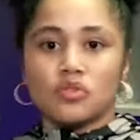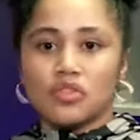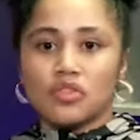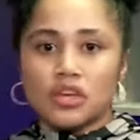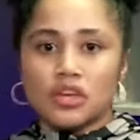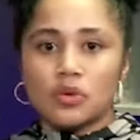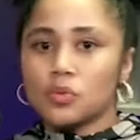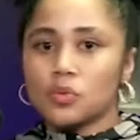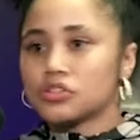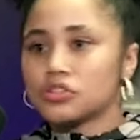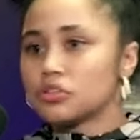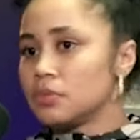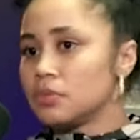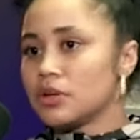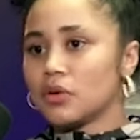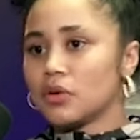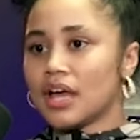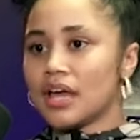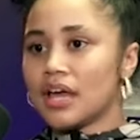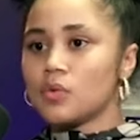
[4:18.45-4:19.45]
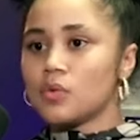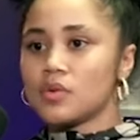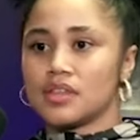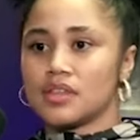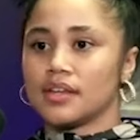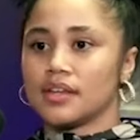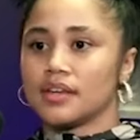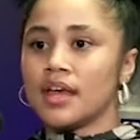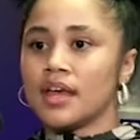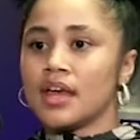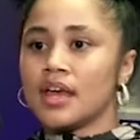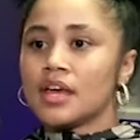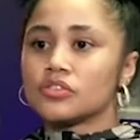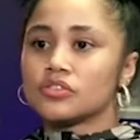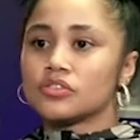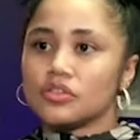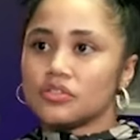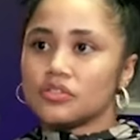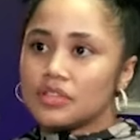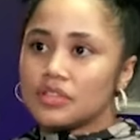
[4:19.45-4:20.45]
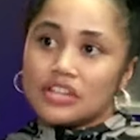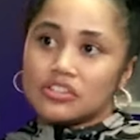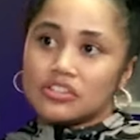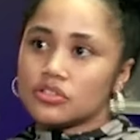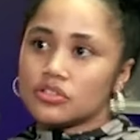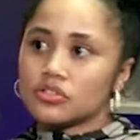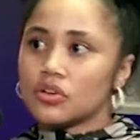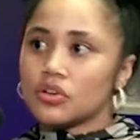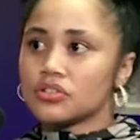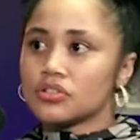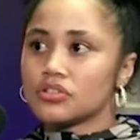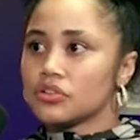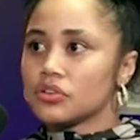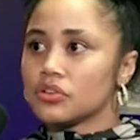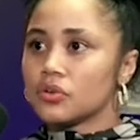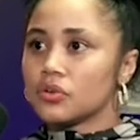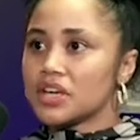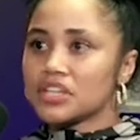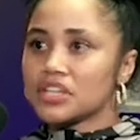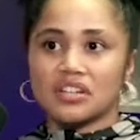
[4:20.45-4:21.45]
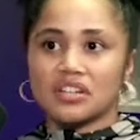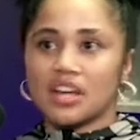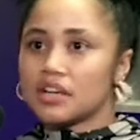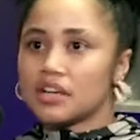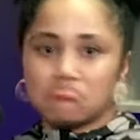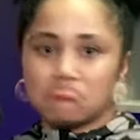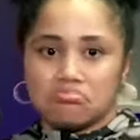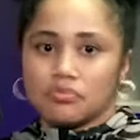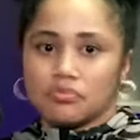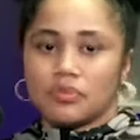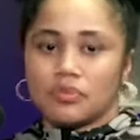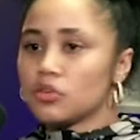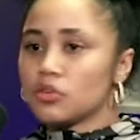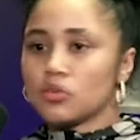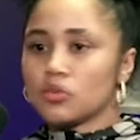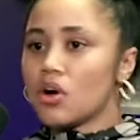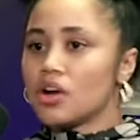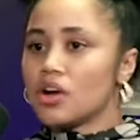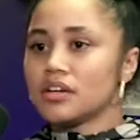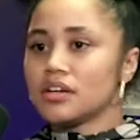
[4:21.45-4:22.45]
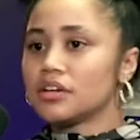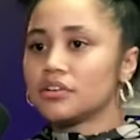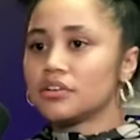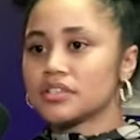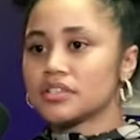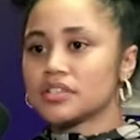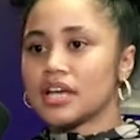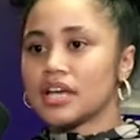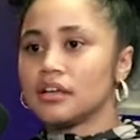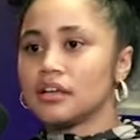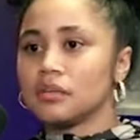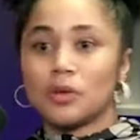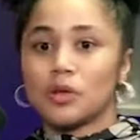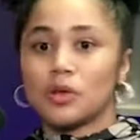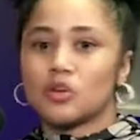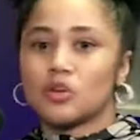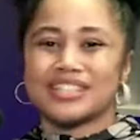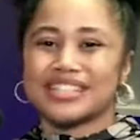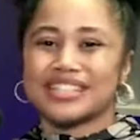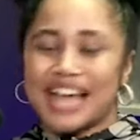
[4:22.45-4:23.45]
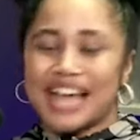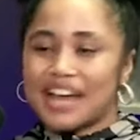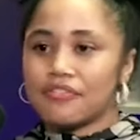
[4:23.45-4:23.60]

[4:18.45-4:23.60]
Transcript: I don't think we should be okay with it. Mm-hmm. So that's just to answer your question. I you can't reconcile it because it's